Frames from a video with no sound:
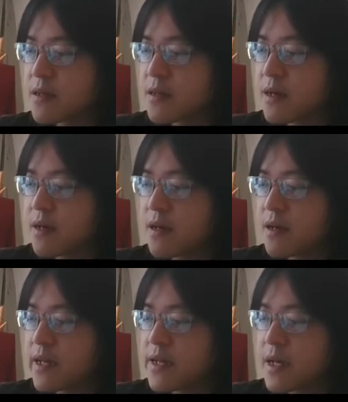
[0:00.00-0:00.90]

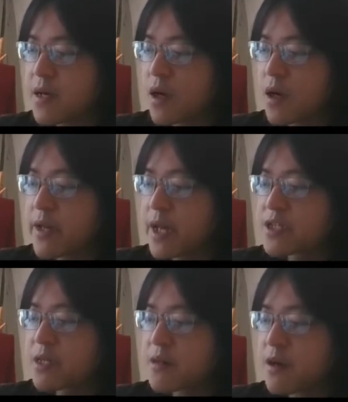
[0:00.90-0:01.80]
linear
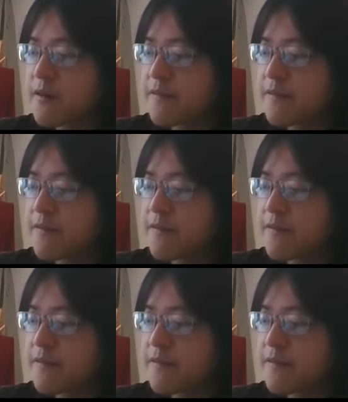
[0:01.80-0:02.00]
combination of